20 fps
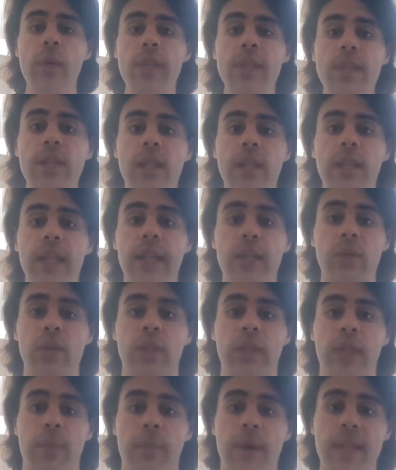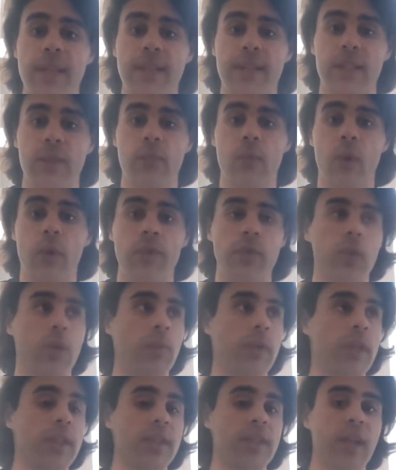intellectual capacity evolves
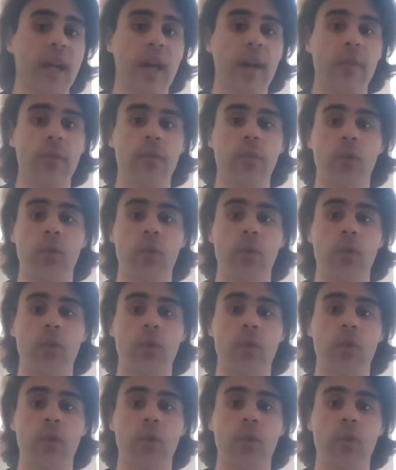over time